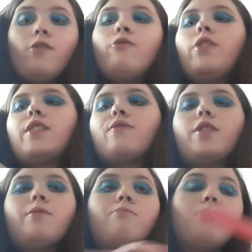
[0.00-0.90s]

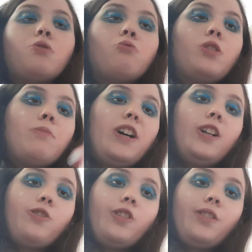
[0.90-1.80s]
favourite bougie
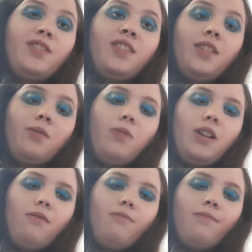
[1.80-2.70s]
purchase as
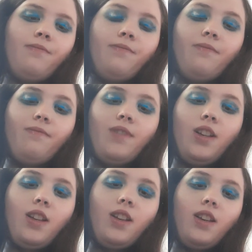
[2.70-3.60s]
well,
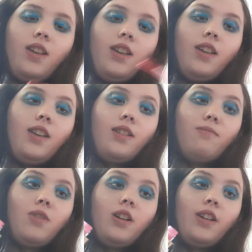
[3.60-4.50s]
is
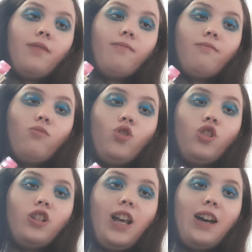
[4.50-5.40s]
my
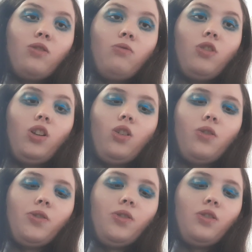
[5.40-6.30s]
Chanel
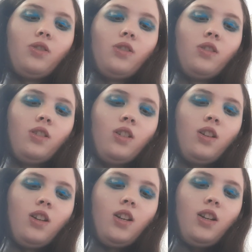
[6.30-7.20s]
gloss.
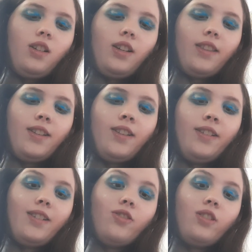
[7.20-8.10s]
Like, this is
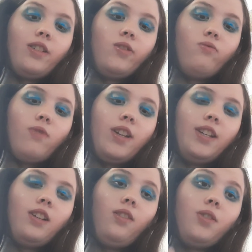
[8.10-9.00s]
such a nice reddy
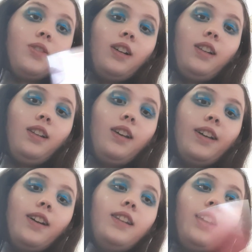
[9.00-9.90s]
gloss colour.
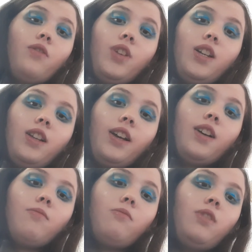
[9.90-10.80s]
Like, I love it. Like,
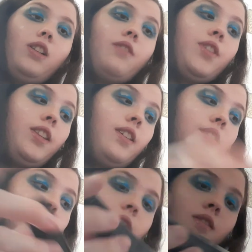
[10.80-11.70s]
I'm loving
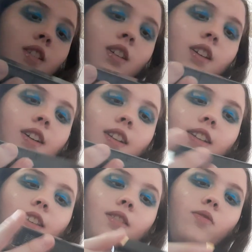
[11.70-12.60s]
this.
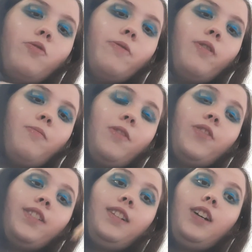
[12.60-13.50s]
But this is probably like my
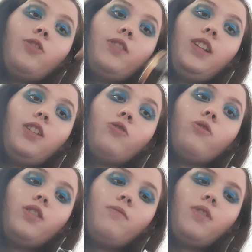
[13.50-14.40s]
first
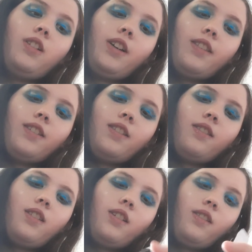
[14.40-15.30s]
luxury. Like, this is
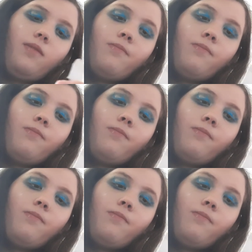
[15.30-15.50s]
the